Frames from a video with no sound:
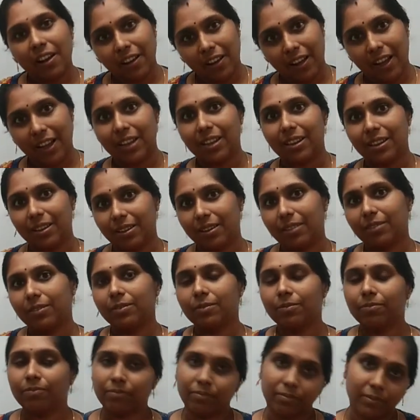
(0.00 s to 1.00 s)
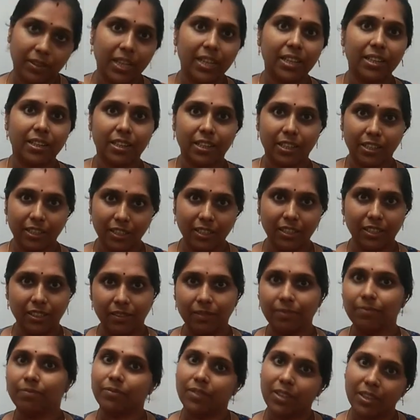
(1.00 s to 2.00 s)
I'll in turn
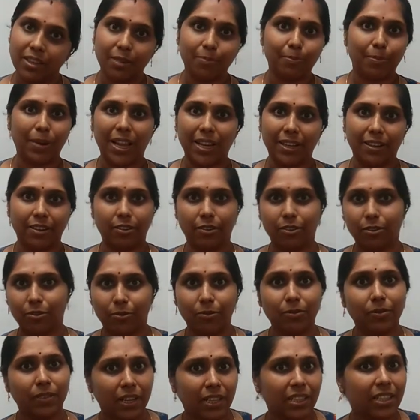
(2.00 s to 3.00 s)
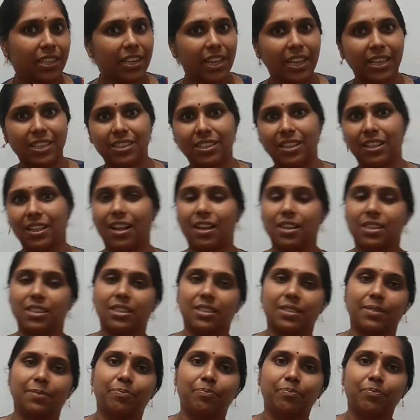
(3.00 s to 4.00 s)
reply to you in the next
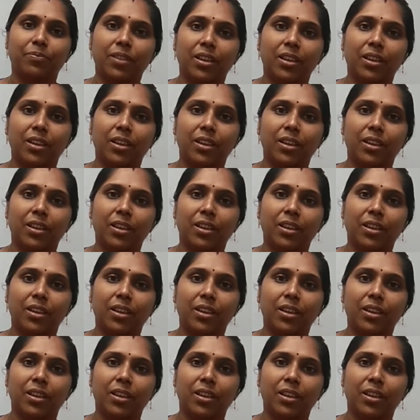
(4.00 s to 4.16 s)
class.